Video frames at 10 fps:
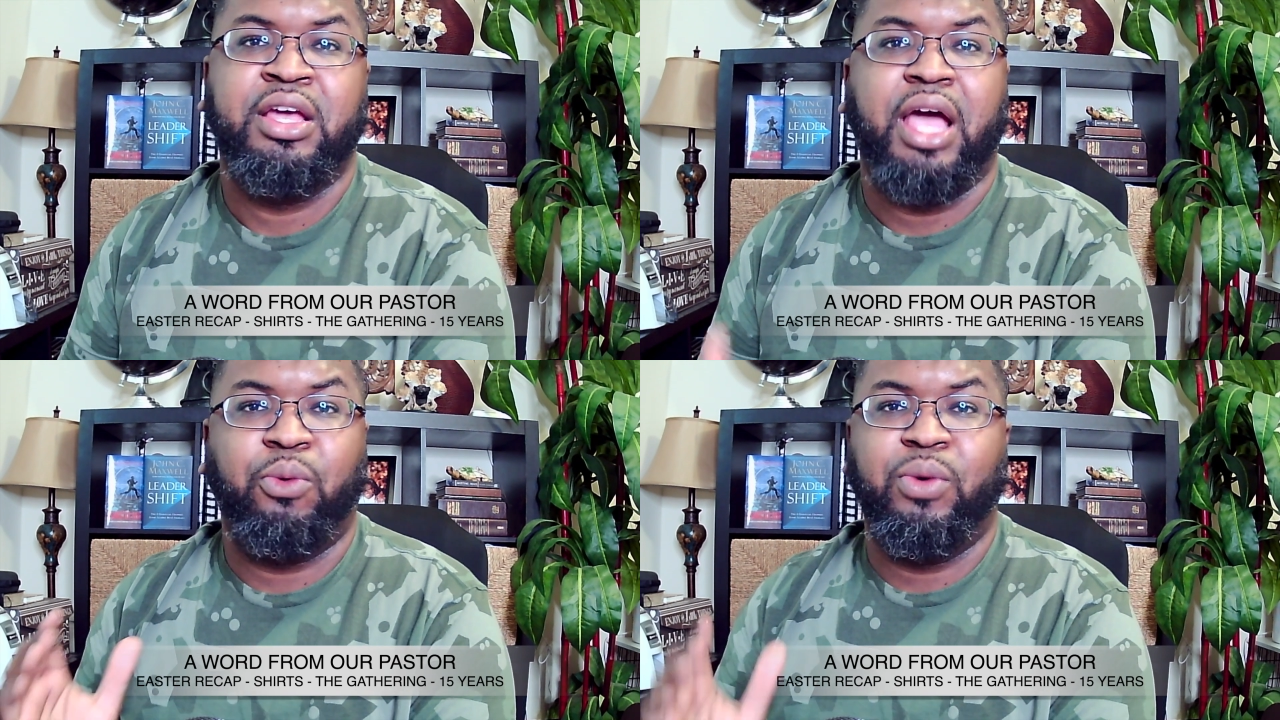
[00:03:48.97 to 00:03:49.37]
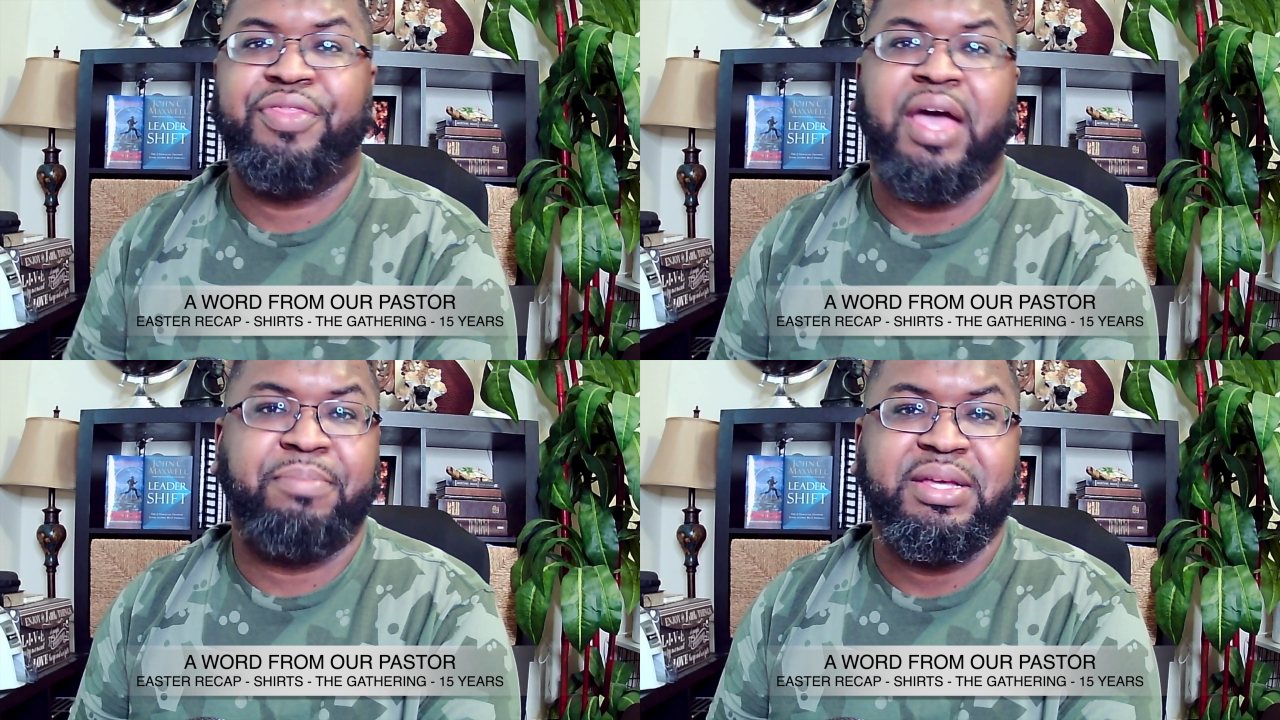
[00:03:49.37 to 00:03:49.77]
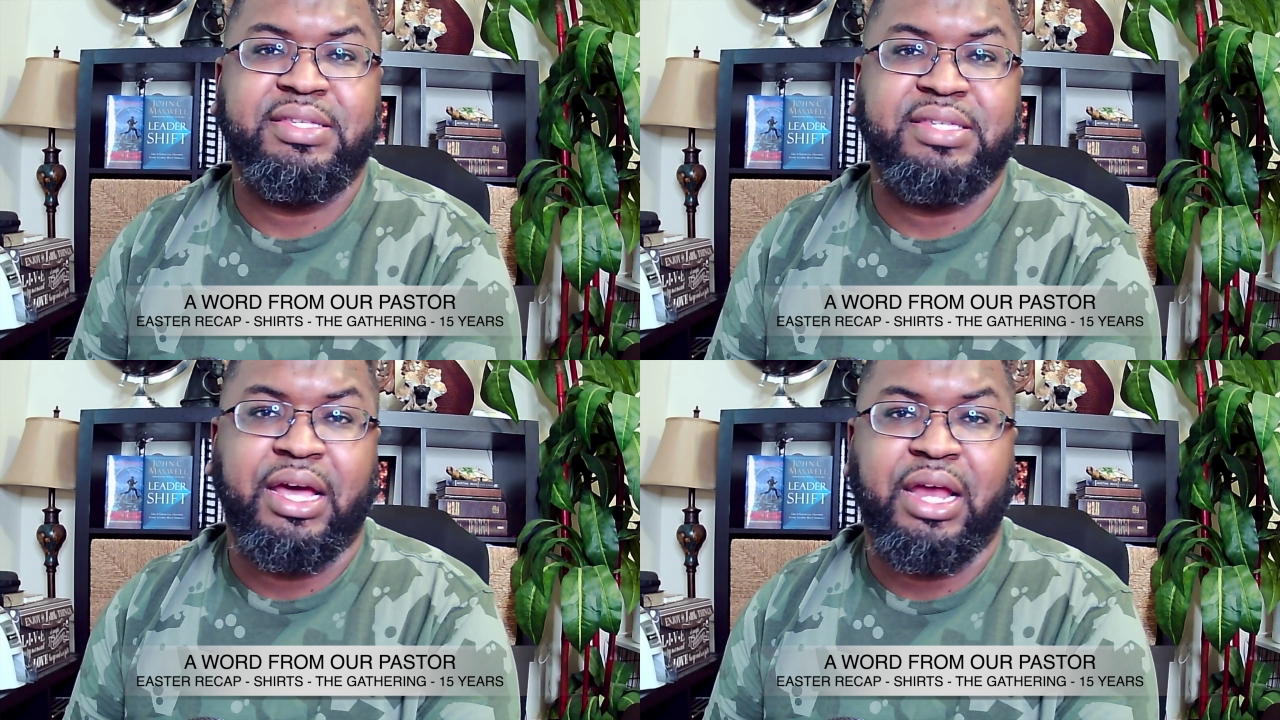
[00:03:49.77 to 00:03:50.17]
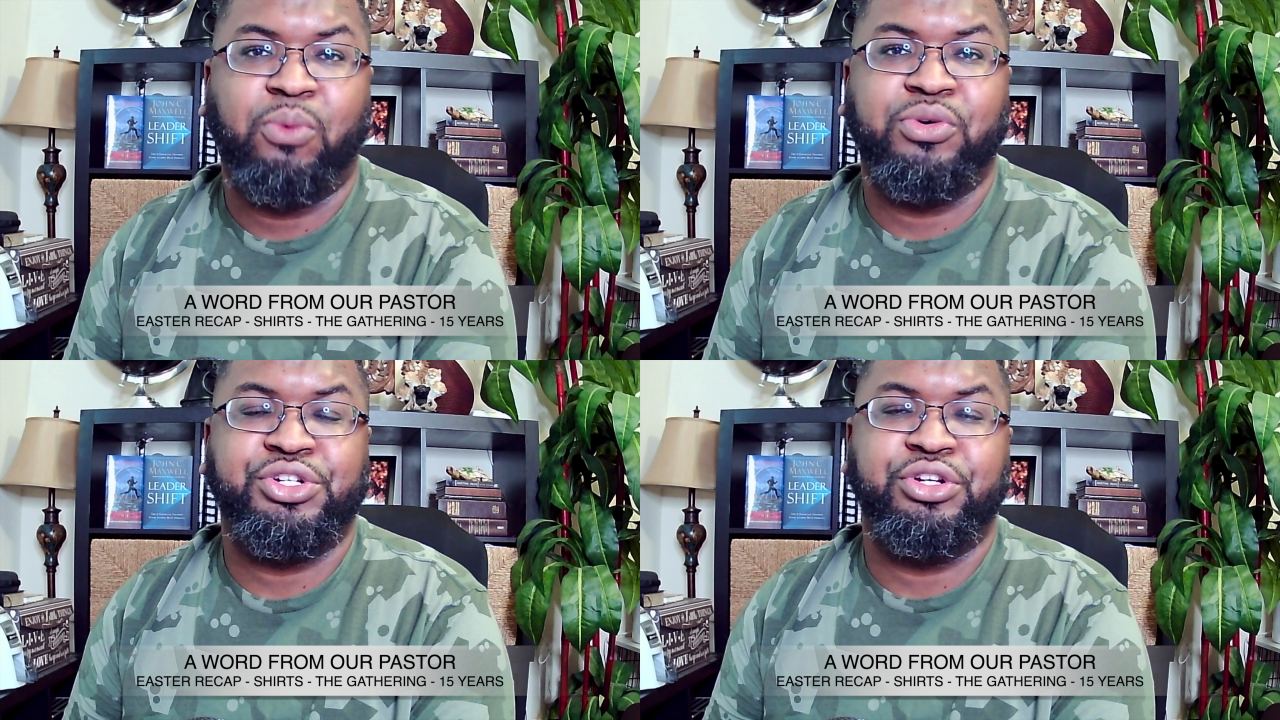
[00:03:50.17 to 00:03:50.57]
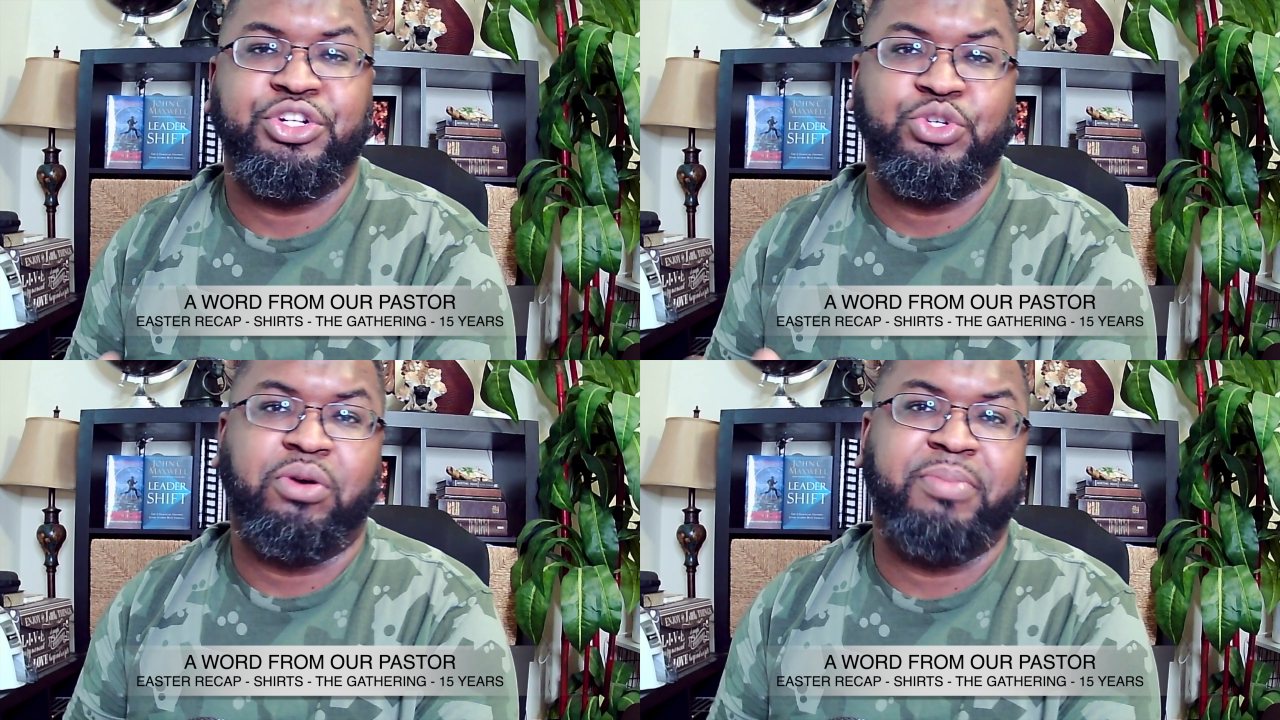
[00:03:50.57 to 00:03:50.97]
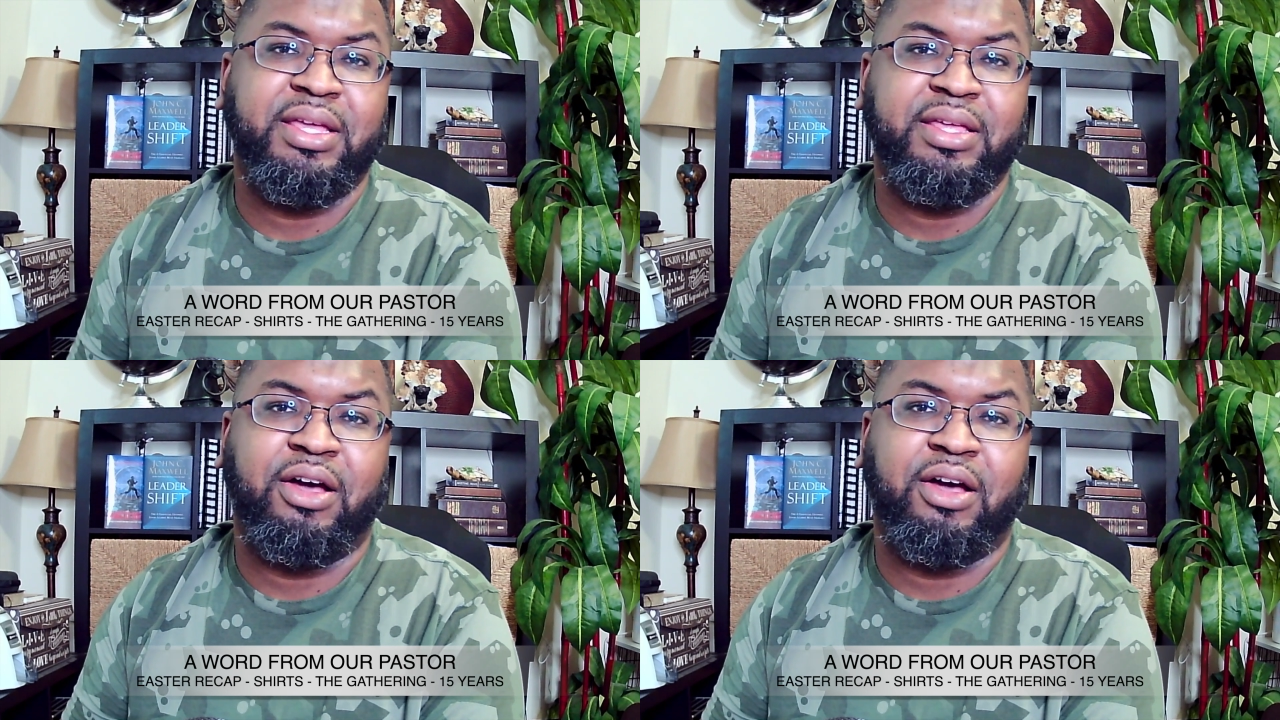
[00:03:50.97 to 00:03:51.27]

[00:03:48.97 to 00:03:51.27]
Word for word: And with that being said, I want you to join me